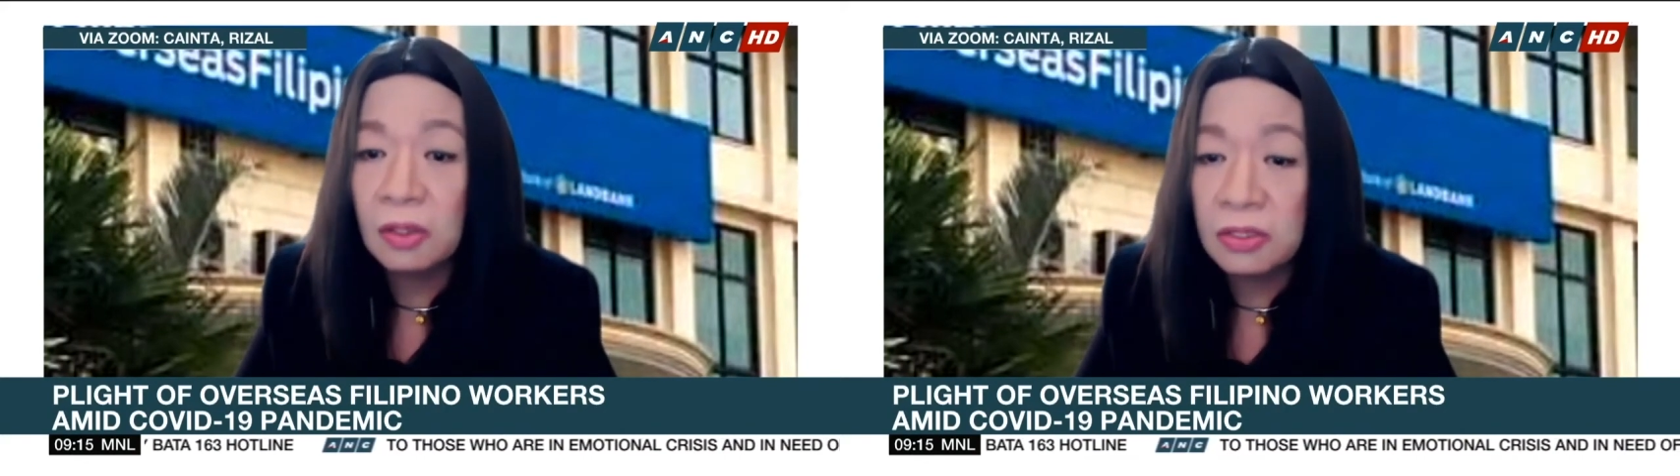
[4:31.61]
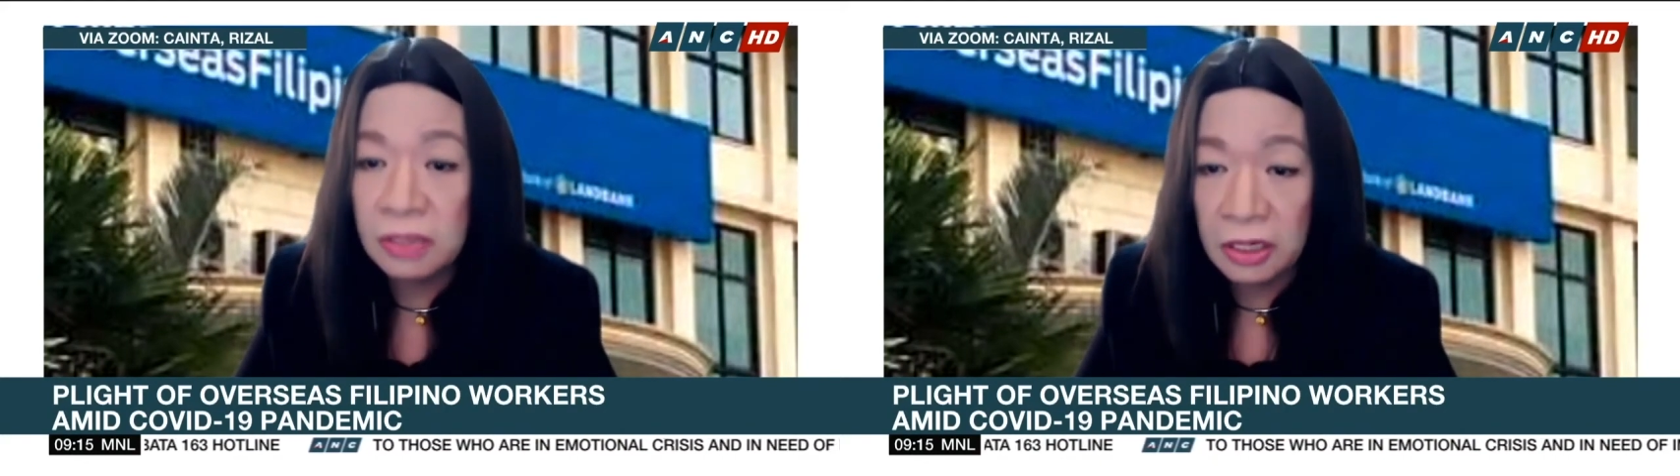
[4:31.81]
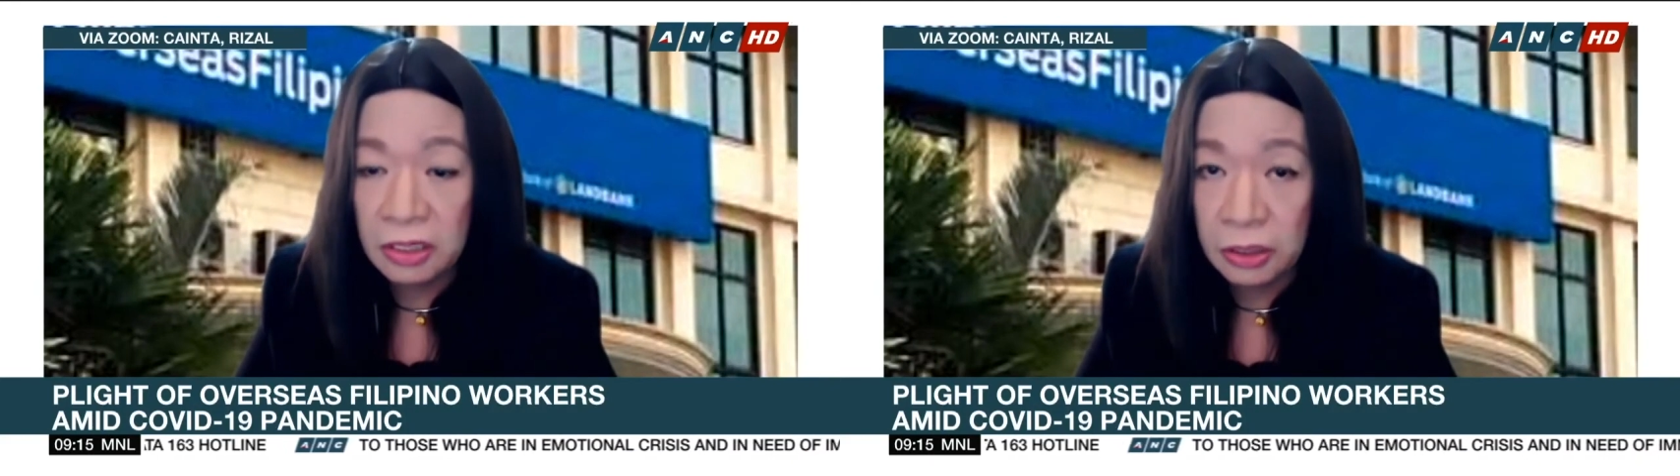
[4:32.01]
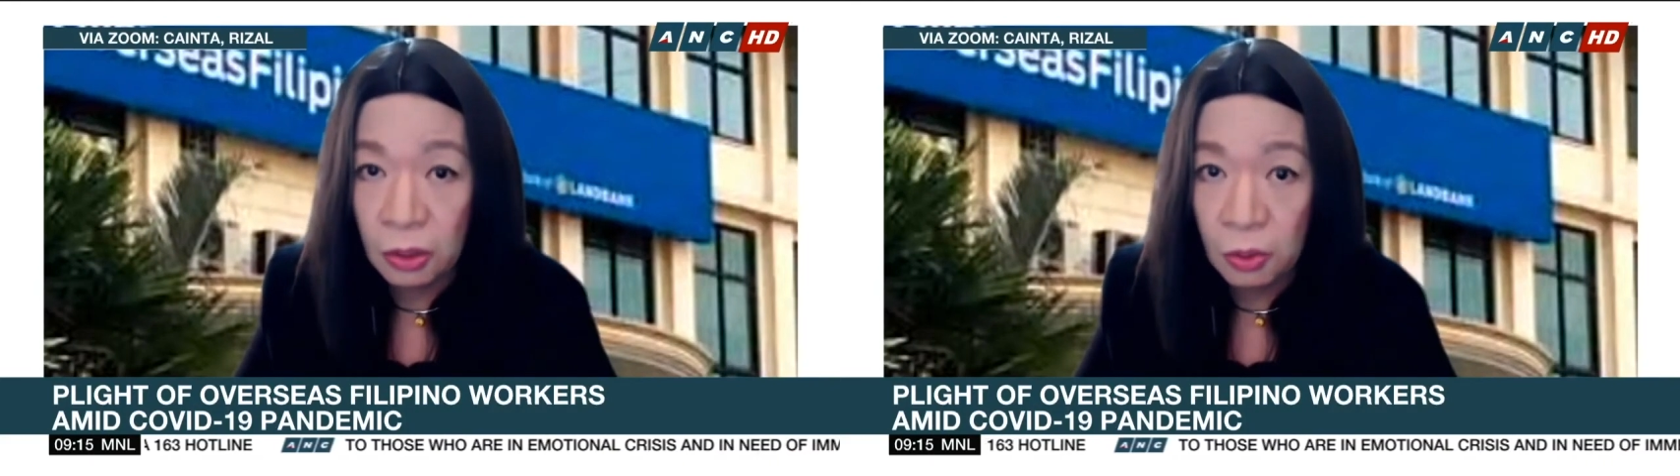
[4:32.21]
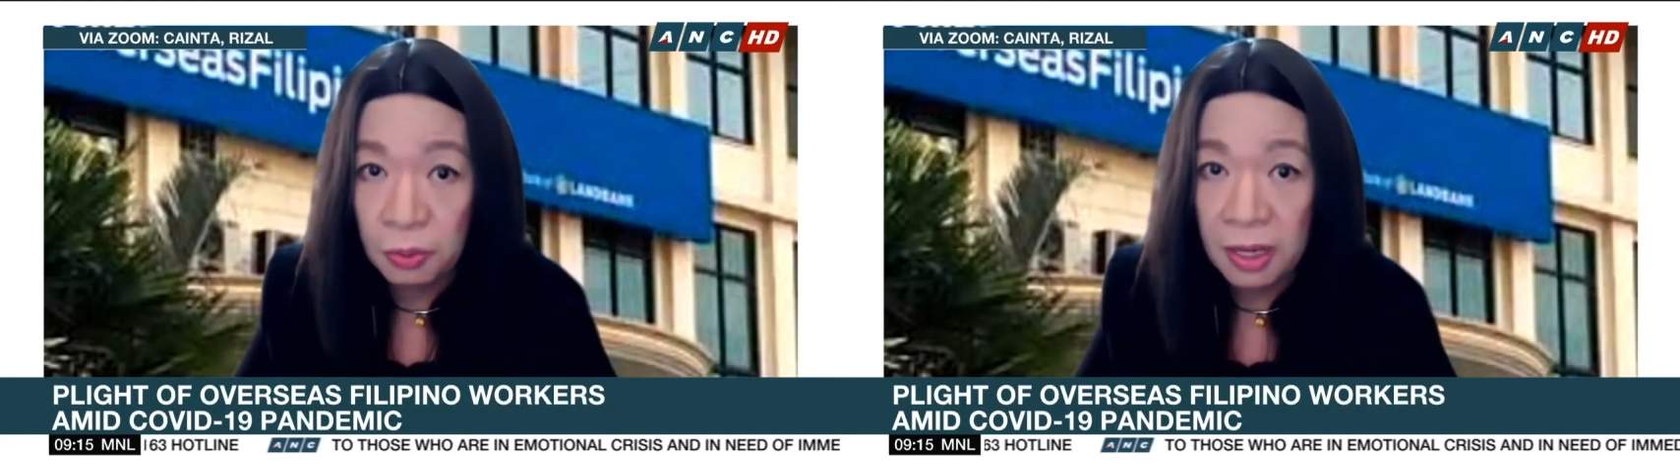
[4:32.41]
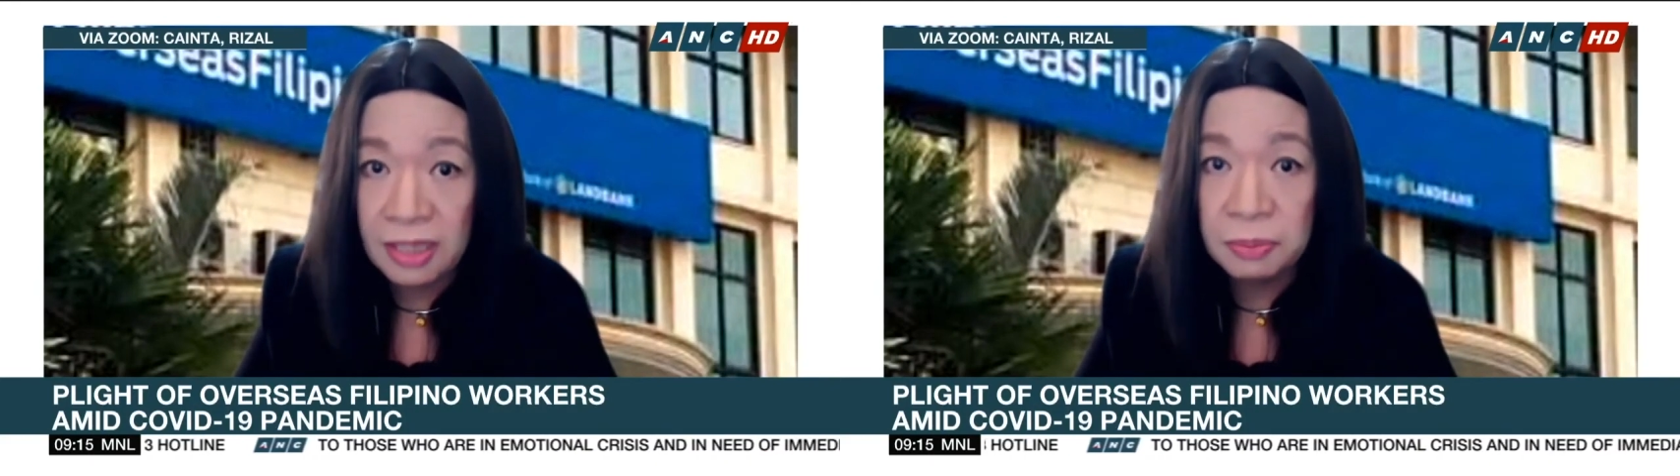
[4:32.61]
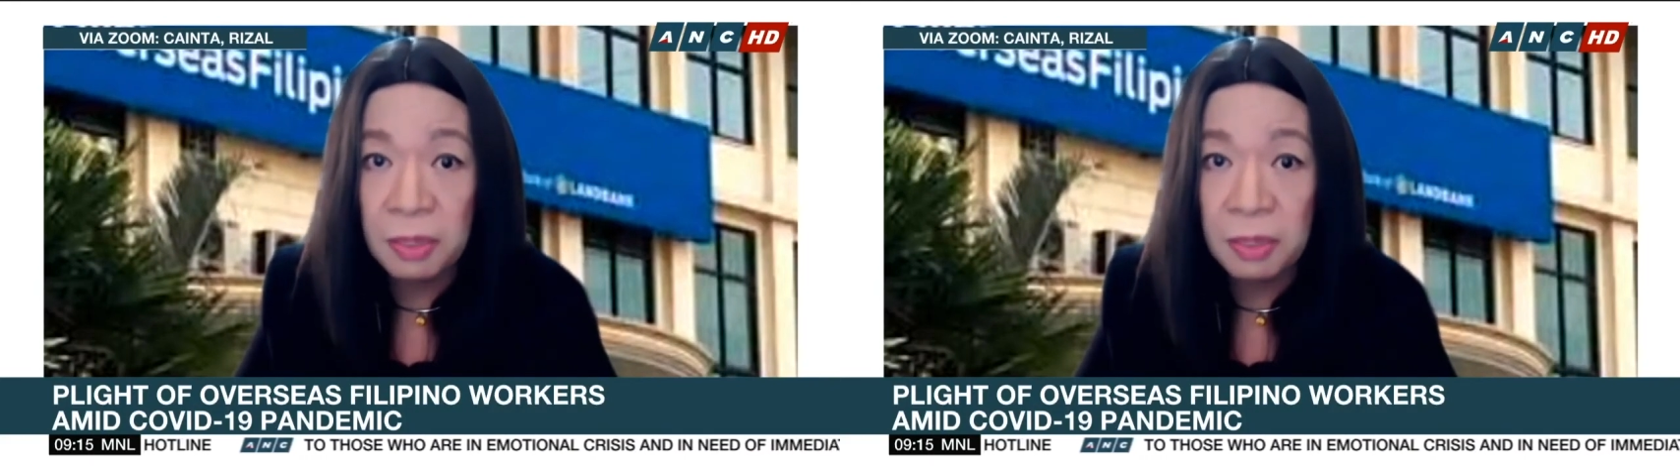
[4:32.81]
considered low risk